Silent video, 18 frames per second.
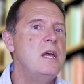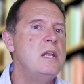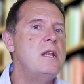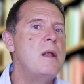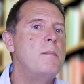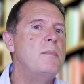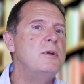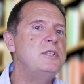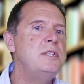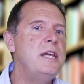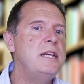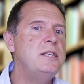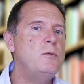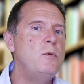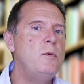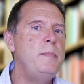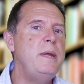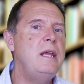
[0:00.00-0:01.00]
Number
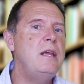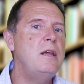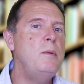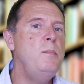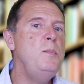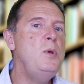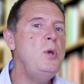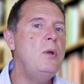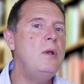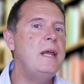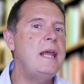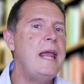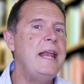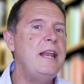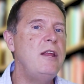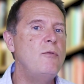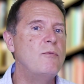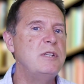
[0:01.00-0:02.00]
six would be
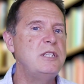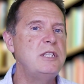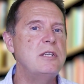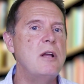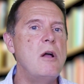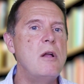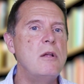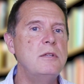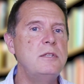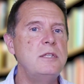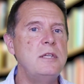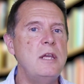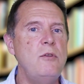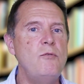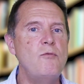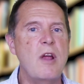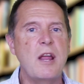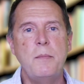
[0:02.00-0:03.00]
communicating results
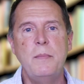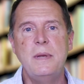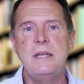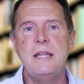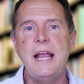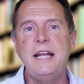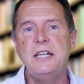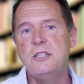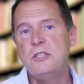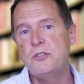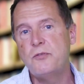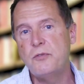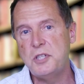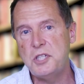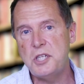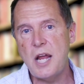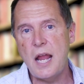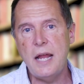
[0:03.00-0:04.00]
and recommendations
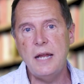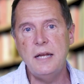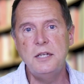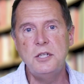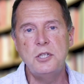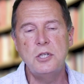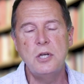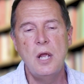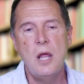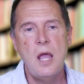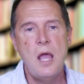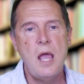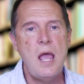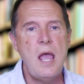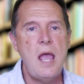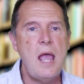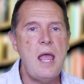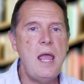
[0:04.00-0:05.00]
for change.
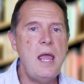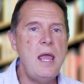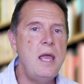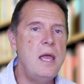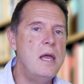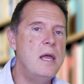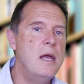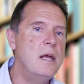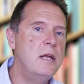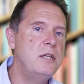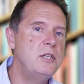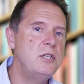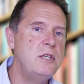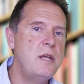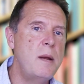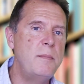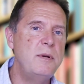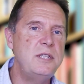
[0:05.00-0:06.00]

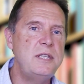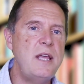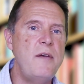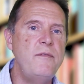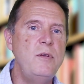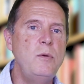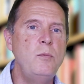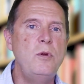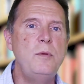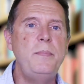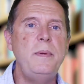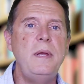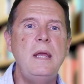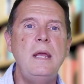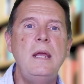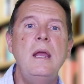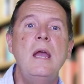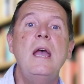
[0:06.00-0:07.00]
And number seven would
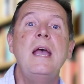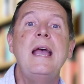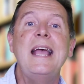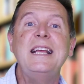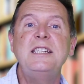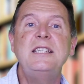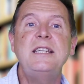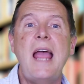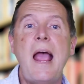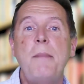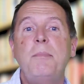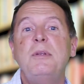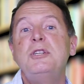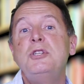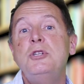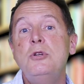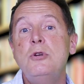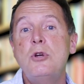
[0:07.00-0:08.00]
be
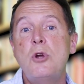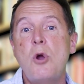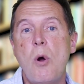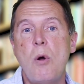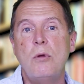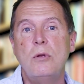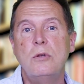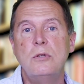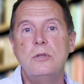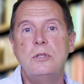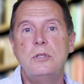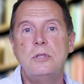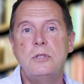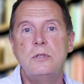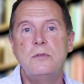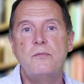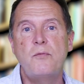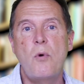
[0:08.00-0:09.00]
establish new
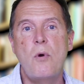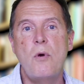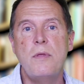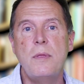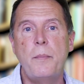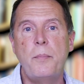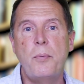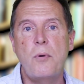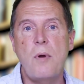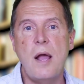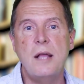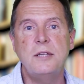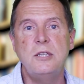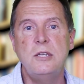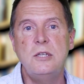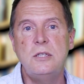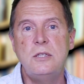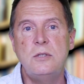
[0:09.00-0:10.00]
goals for the
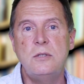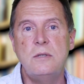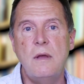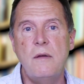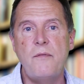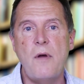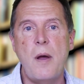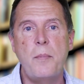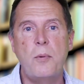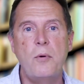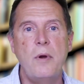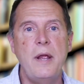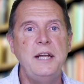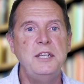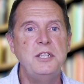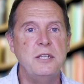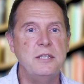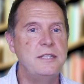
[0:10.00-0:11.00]
process of
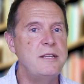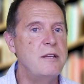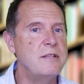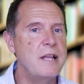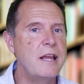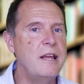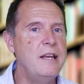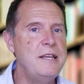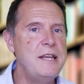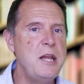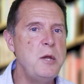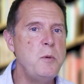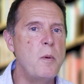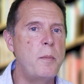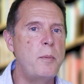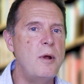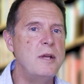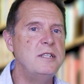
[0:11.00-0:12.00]
operations. Sounds like
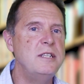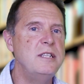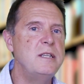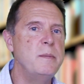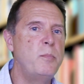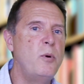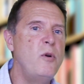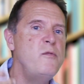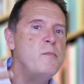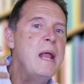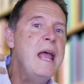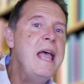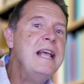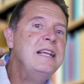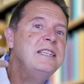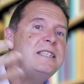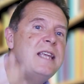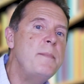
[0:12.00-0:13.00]
continual process improvement.
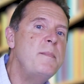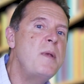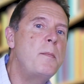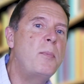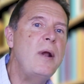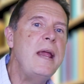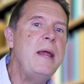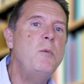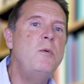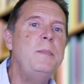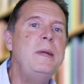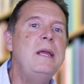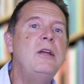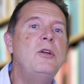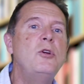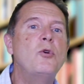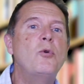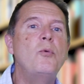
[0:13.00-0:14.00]
Step number eight would
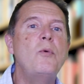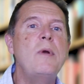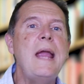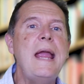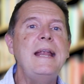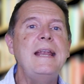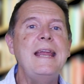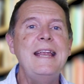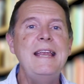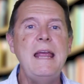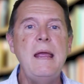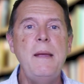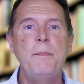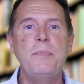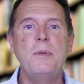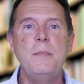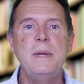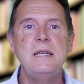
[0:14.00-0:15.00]
be create an
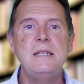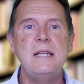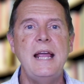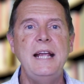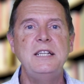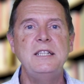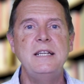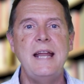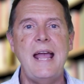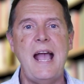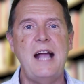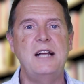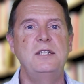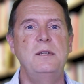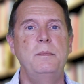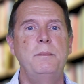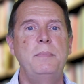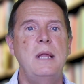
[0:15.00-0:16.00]
implementation
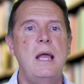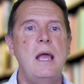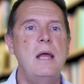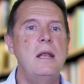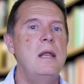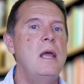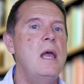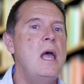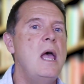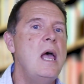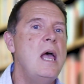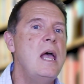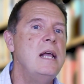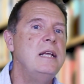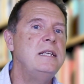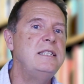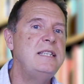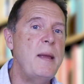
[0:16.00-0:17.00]
action plan.
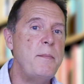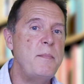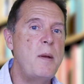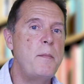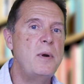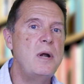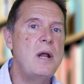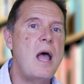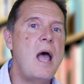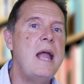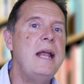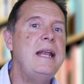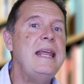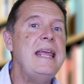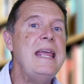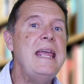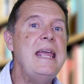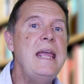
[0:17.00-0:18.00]
Step number
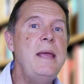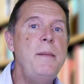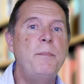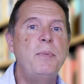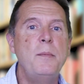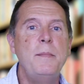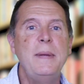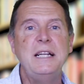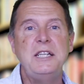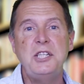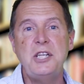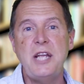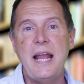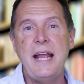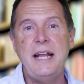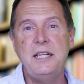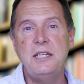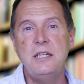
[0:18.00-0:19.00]
nine, implement
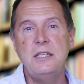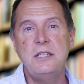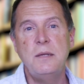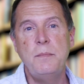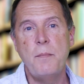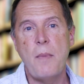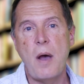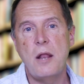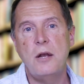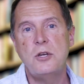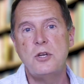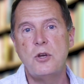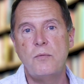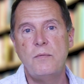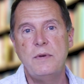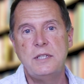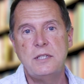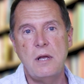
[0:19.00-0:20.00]
changes and
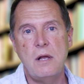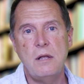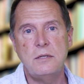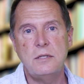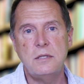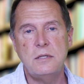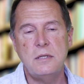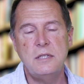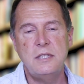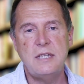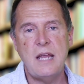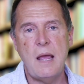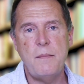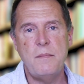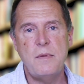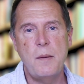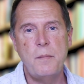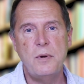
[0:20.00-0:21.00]
monitor results.
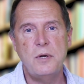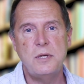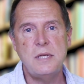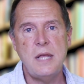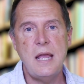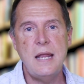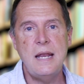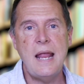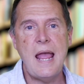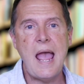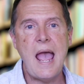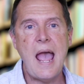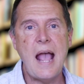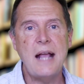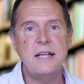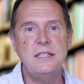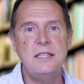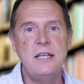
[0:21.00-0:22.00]
Step number 10,
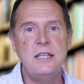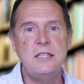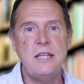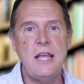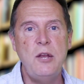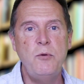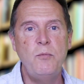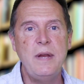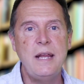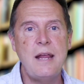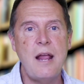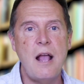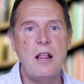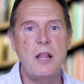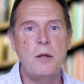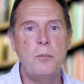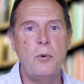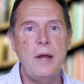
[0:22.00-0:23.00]
access and
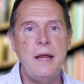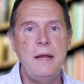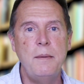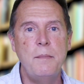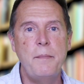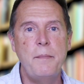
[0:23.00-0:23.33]
recalibrate